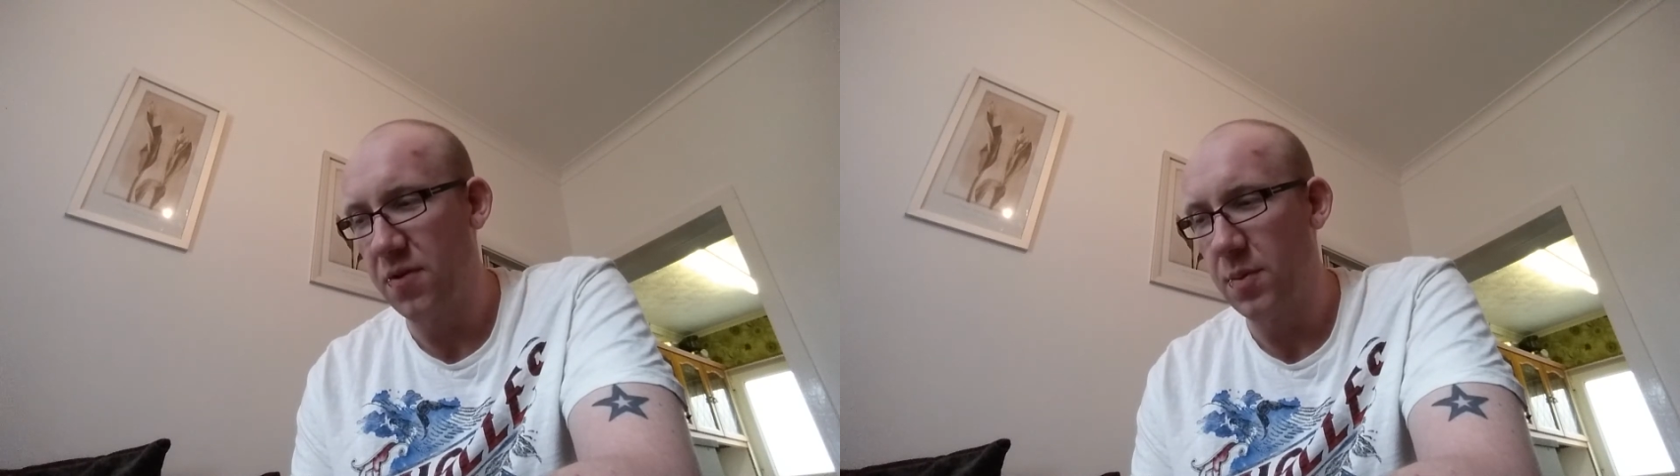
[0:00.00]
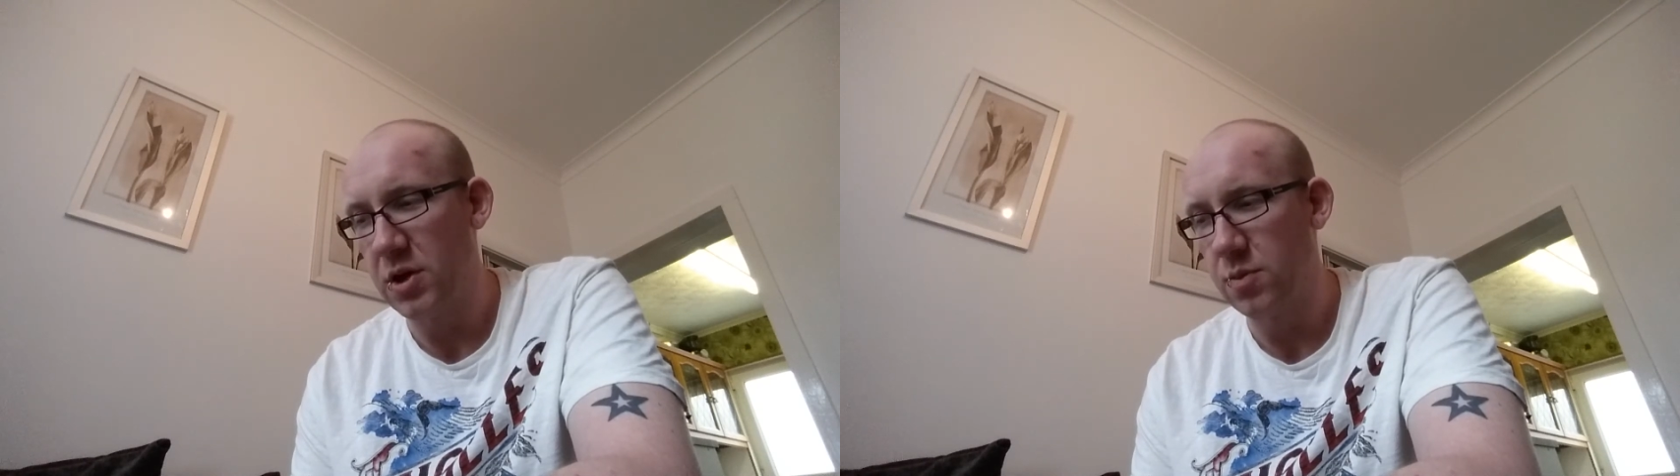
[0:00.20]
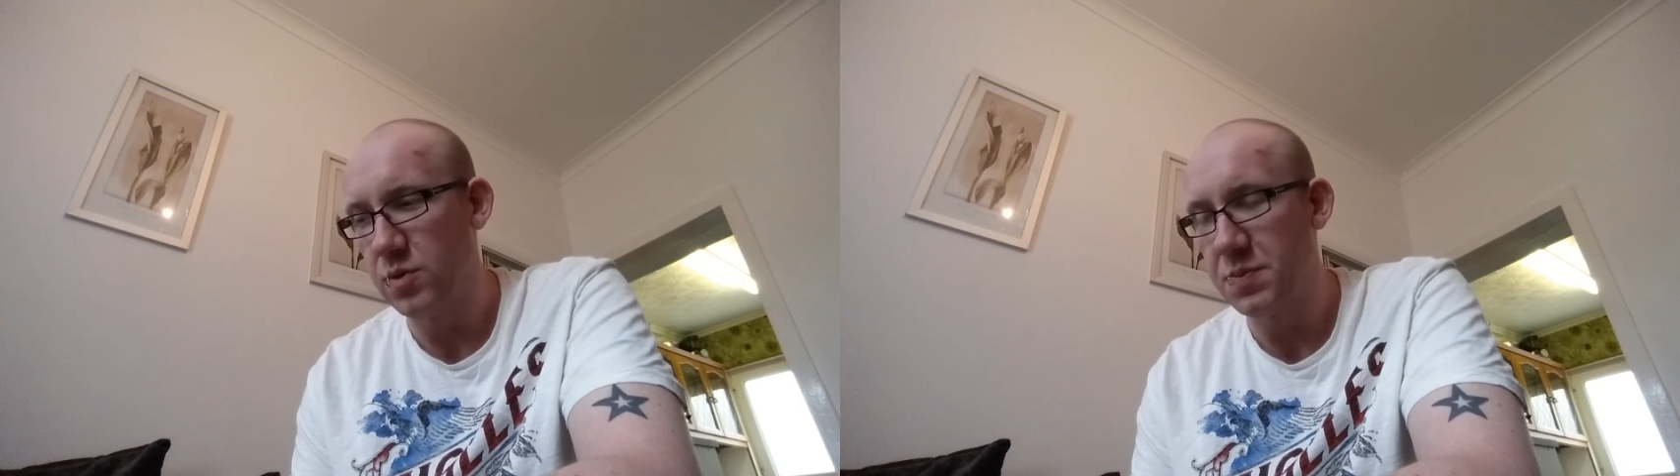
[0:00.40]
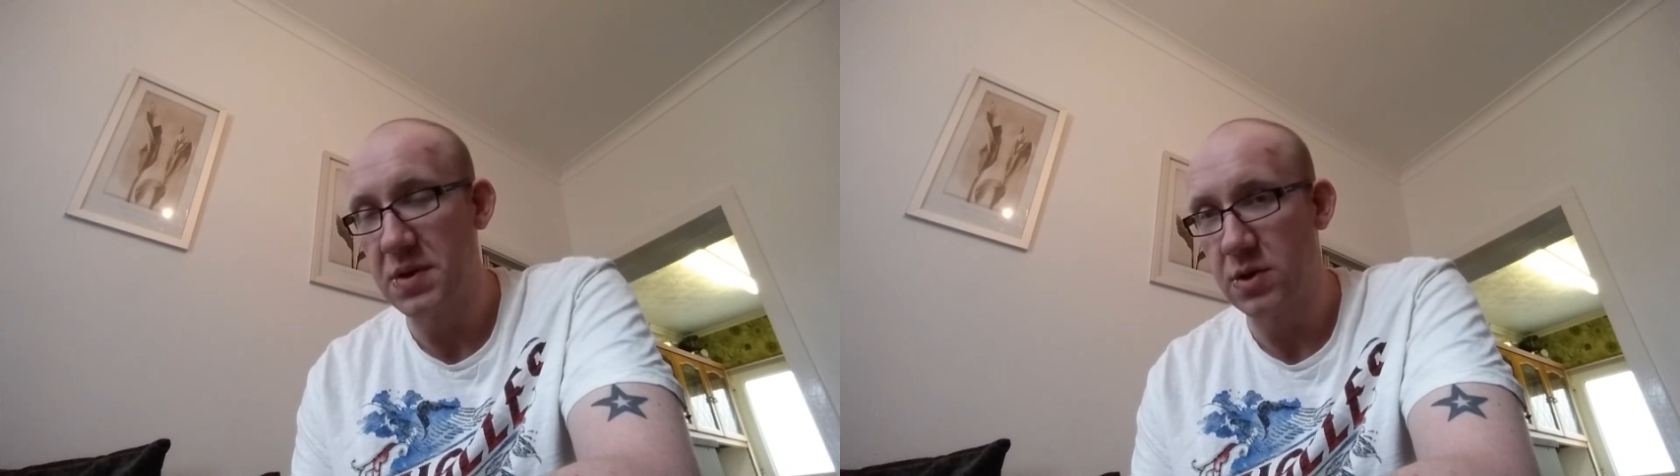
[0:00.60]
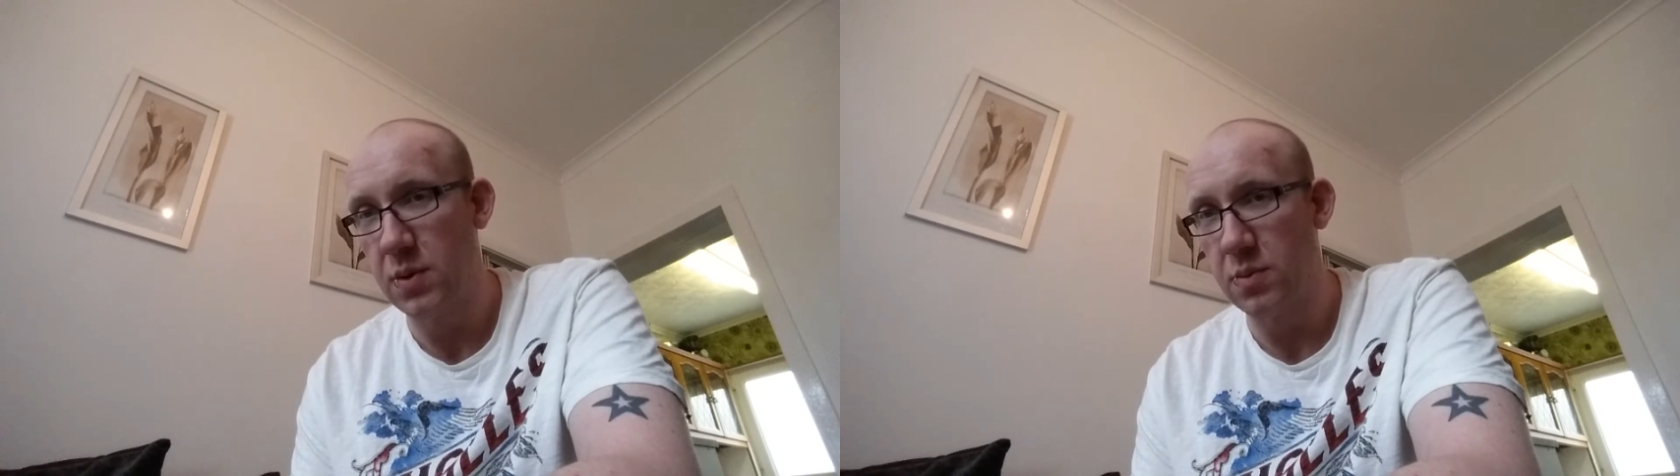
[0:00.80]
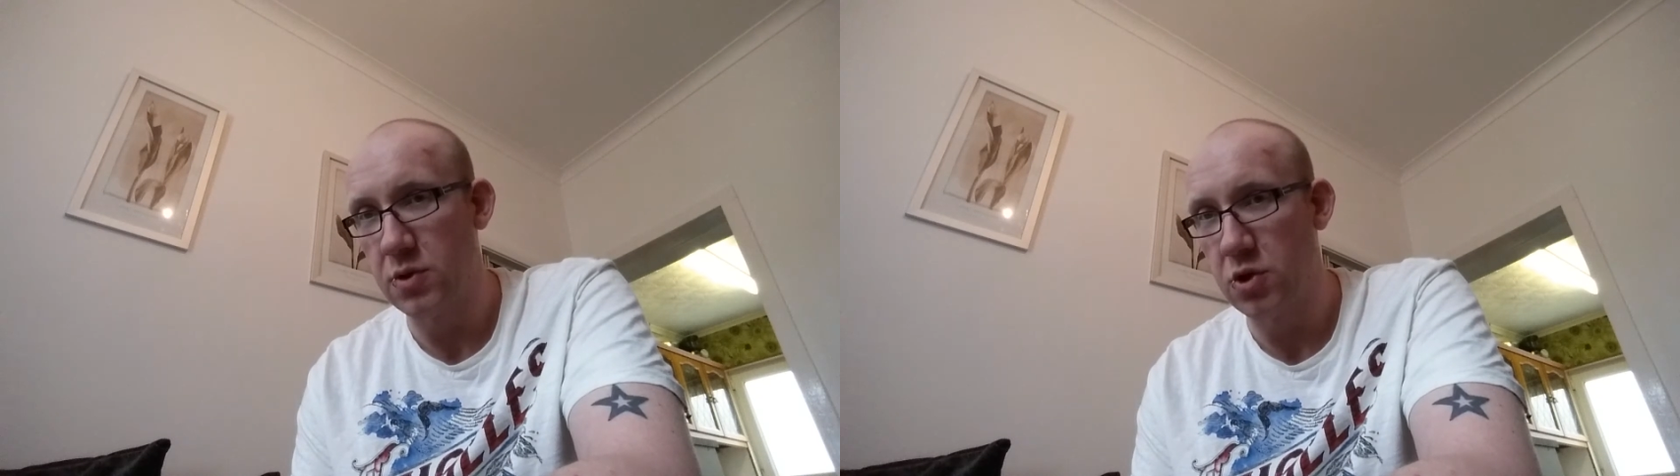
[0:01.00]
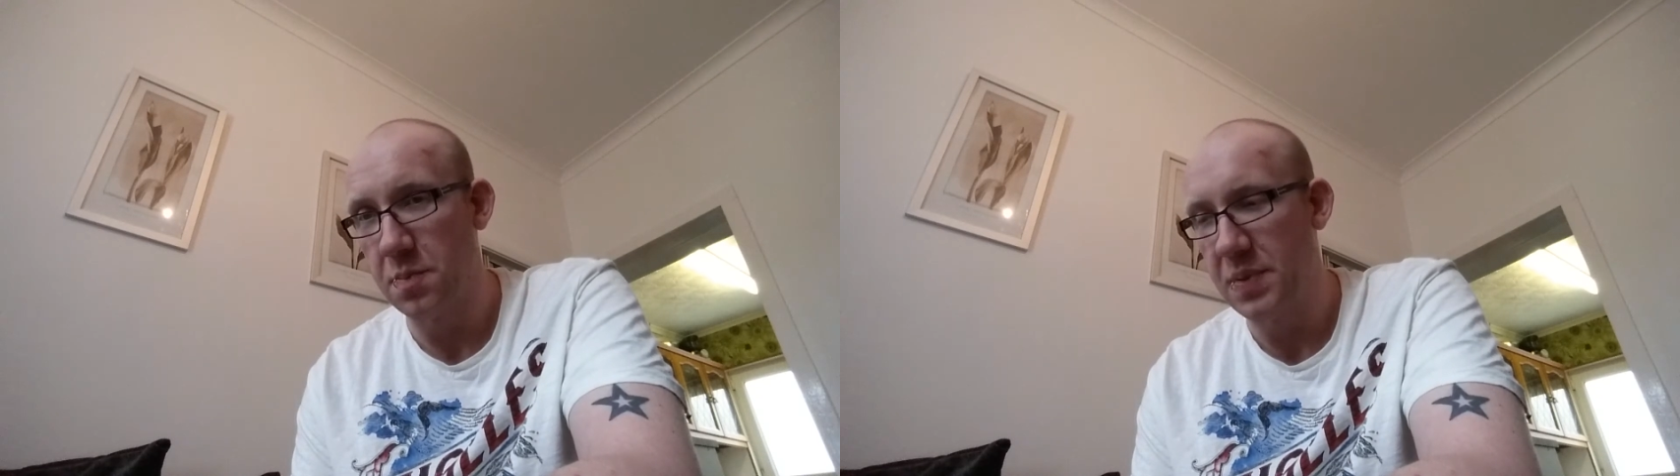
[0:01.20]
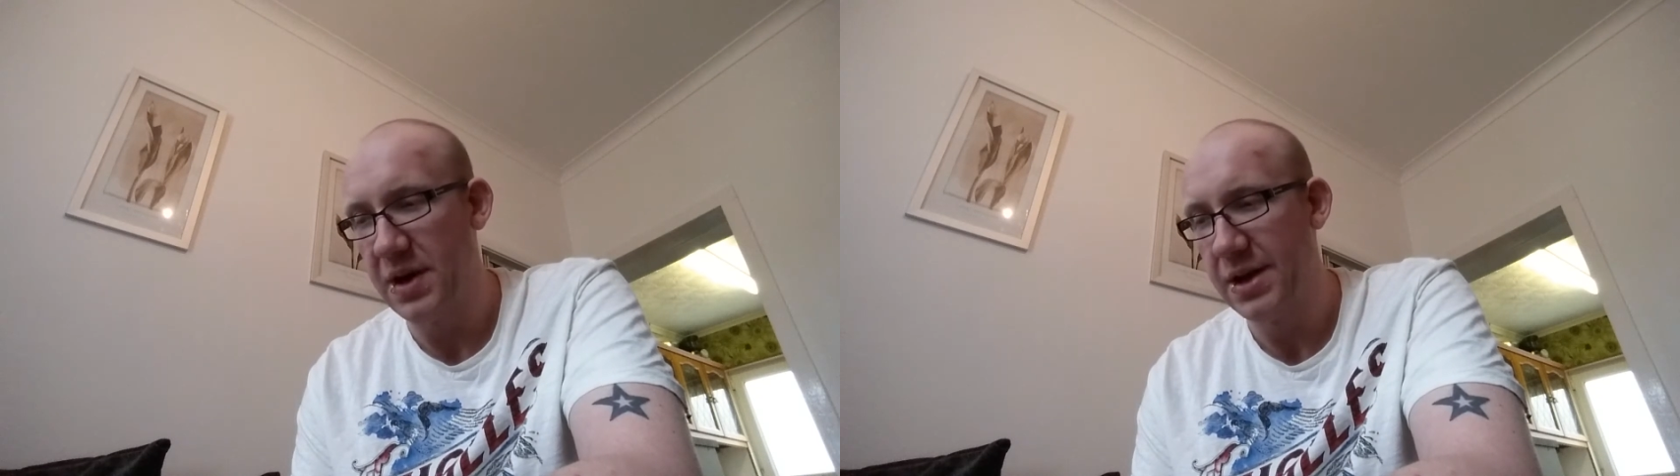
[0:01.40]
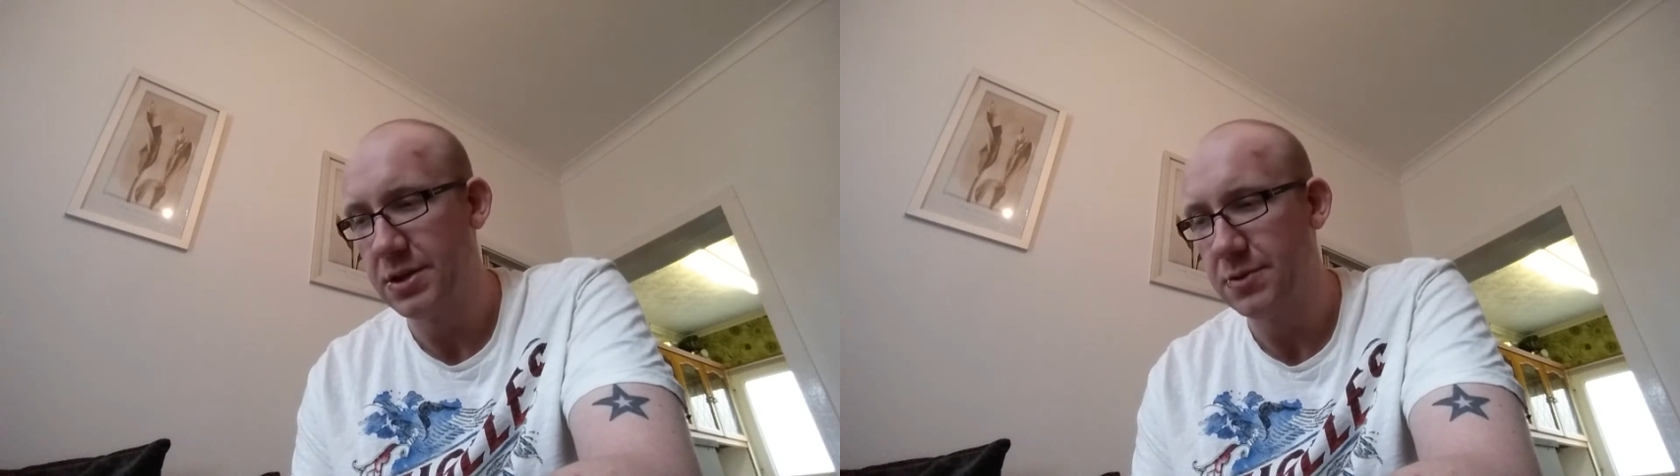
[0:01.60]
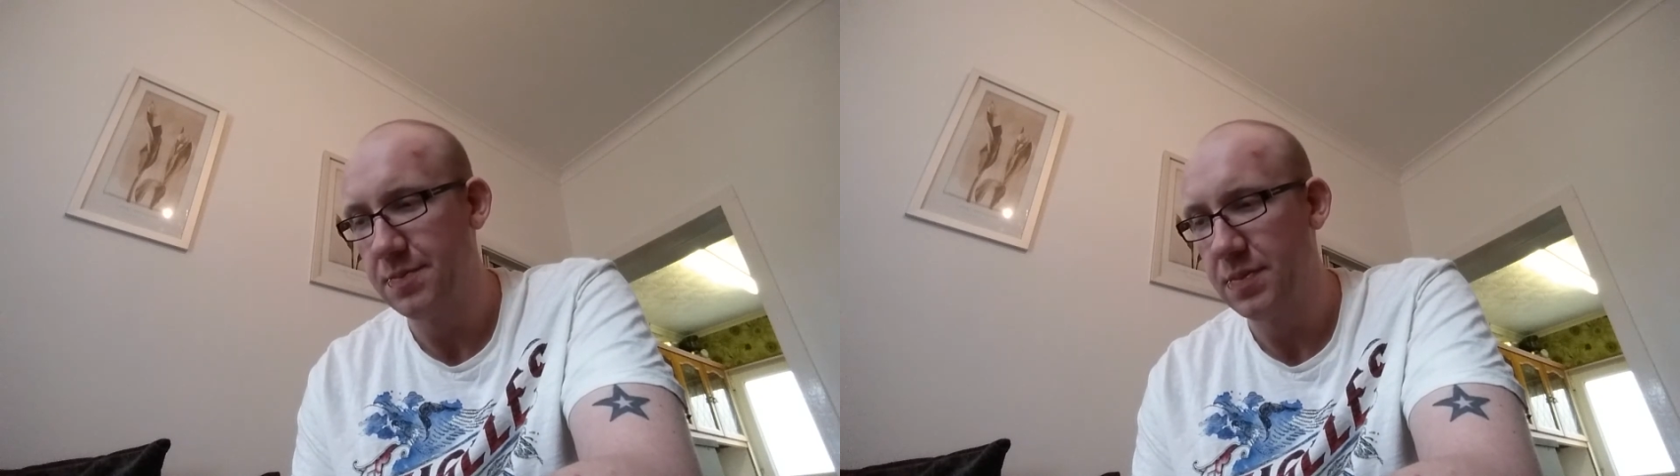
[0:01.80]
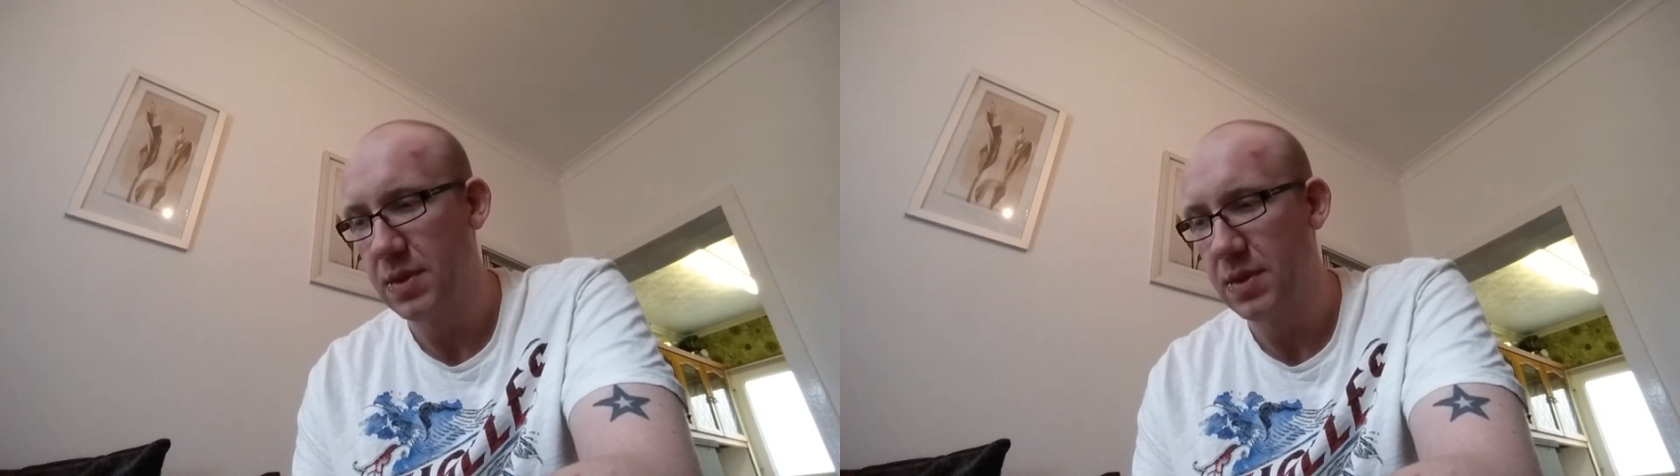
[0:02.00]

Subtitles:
formation must be equipped with jump packs.